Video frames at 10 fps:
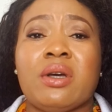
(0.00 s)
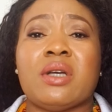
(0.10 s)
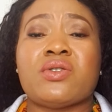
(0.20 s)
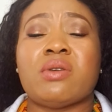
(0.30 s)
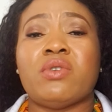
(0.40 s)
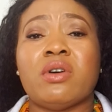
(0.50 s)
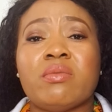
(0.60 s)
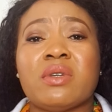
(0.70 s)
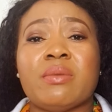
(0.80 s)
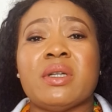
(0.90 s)
some
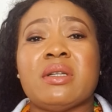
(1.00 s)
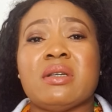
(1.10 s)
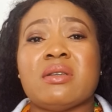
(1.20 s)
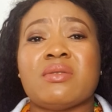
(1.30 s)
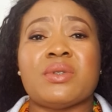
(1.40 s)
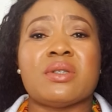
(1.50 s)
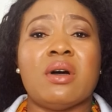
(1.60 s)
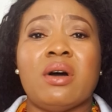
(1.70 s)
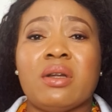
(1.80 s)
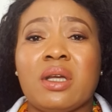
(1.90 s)
home remedies with
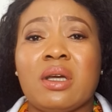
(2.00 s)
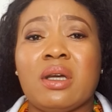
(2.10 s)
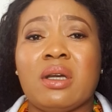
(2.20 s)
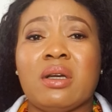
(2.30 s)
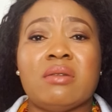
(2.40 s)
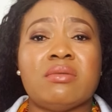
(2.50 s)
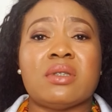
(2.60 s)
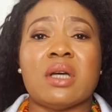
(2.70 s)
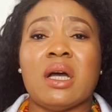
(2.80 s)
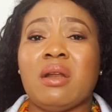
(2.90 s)
honey,
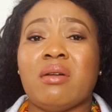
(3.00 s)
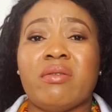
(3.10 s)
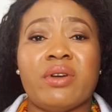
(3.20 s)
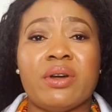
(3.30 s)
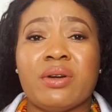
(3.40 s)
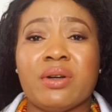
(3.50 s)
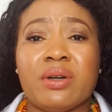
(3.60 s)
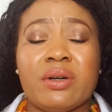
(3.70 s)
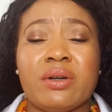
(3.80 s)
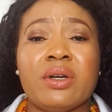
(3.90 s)
with aloe
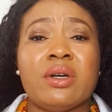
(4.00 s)
vera,